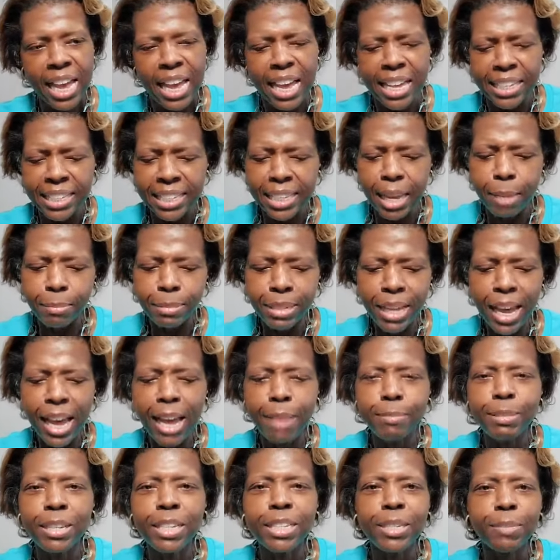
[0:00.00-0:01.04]

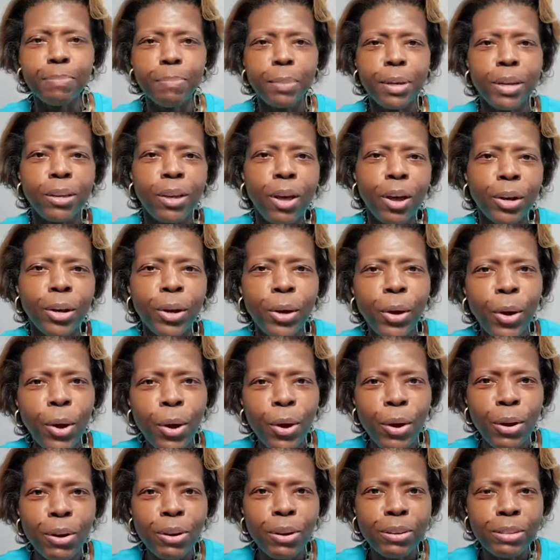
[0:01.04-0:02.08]
Sometimes this
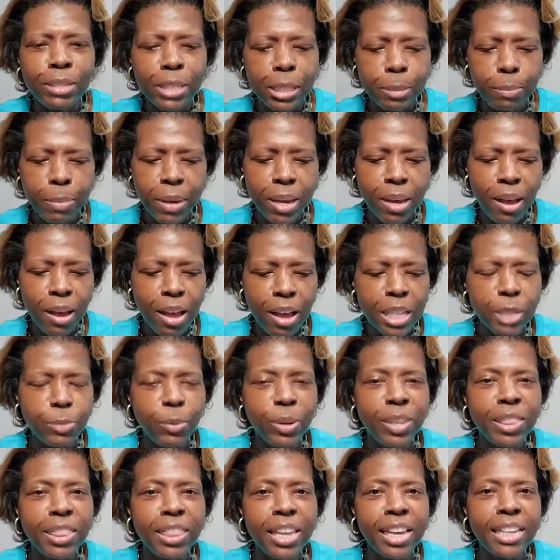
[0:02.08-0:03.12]
occurs because we
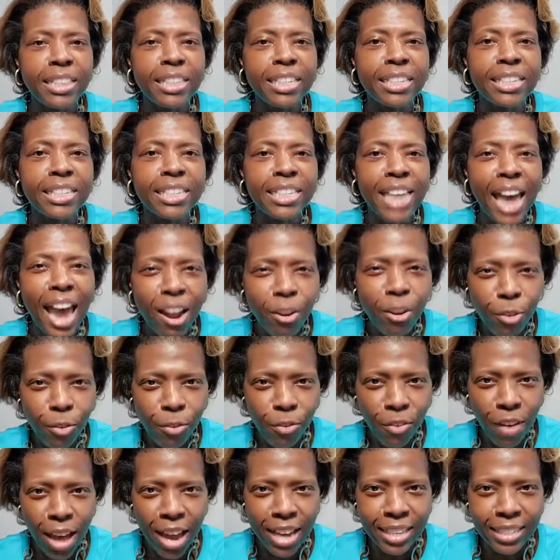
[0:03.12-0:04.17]
think the
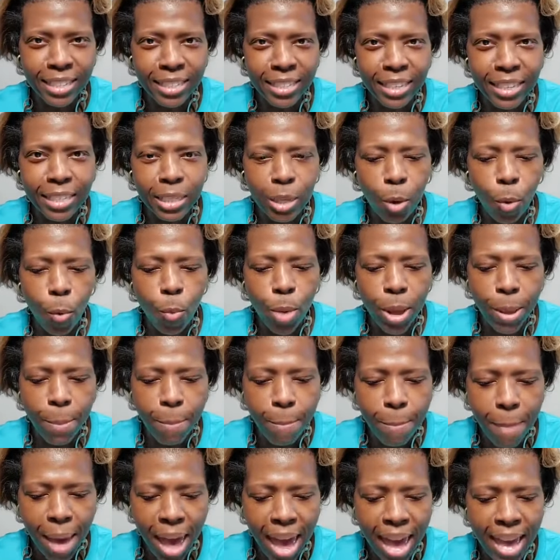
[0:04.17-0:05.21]
sacrifices we
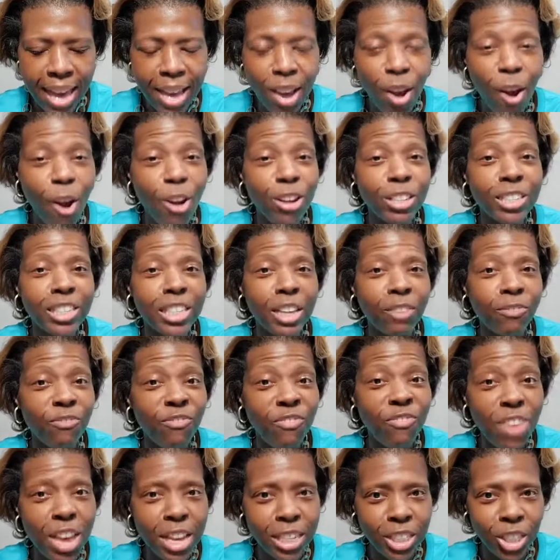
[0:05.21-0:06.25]
make are
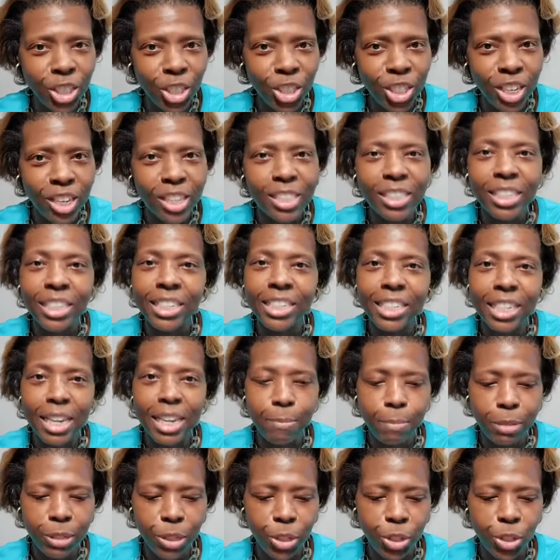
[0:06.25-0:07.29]
sufficient to
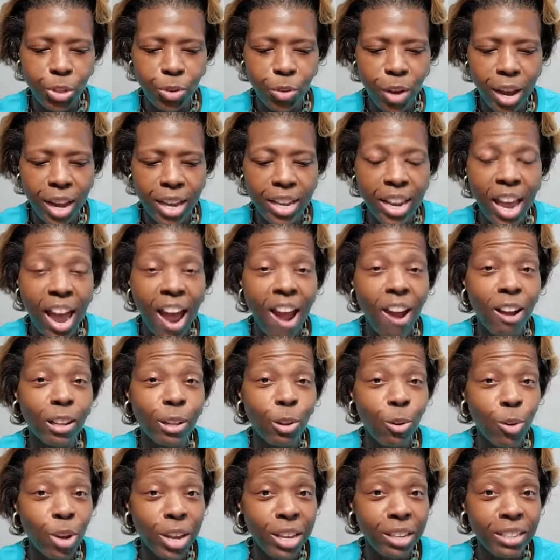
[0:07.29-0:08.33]
demonstrate our
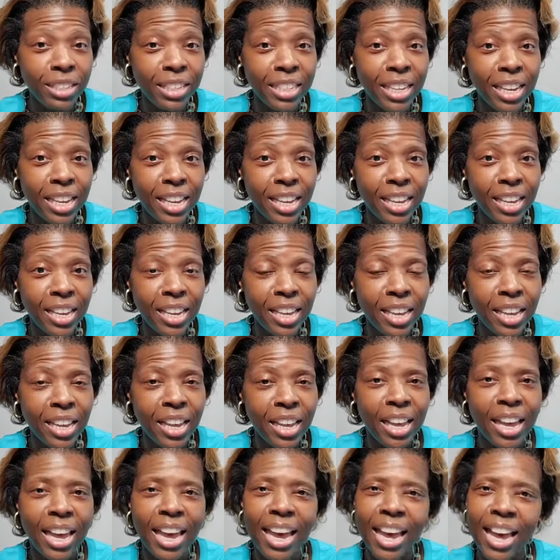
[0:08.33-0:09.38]
loyalty
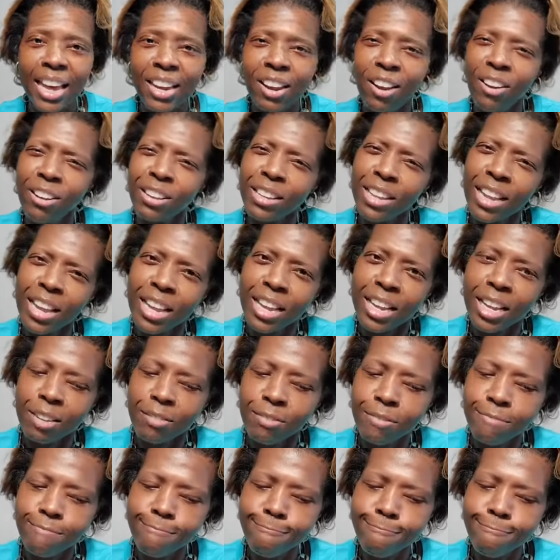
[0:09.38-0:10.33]
and our love.